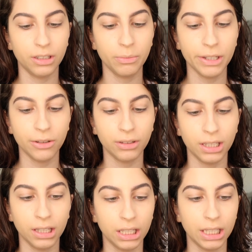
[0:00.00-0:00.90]
To be
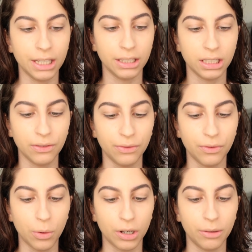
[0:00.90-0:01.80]
using the
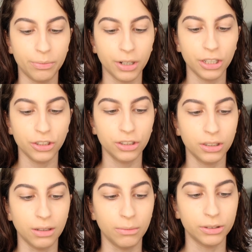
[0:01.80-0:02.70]
Sephora brush,
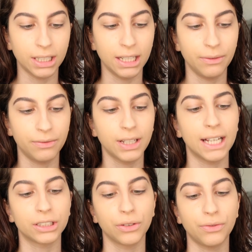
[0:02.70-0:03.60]
the
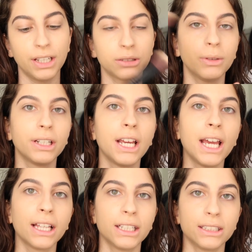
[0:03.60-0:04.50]
multitasker face one.
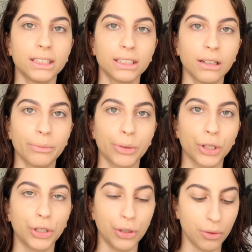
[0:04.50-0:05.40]
This is
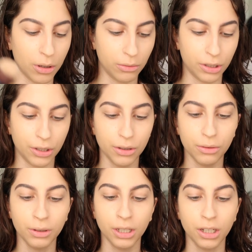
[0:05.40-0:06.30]
number
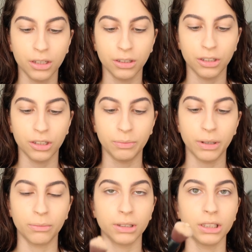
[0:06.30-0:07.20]
202. So I just
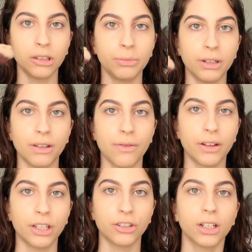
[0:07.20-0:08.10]
pump a little bit of the
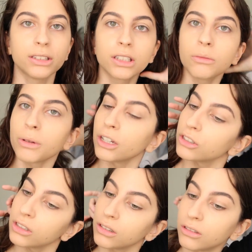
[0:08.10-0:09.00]
foundation onto the
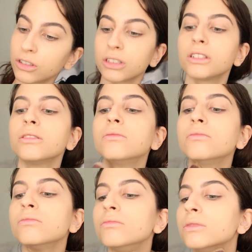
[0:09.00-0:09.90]
brush and just
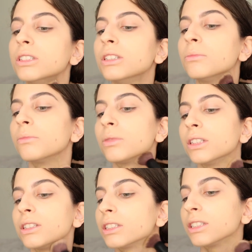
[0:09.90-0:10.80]

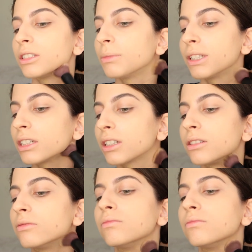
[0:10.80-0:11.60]
blend this into my neck.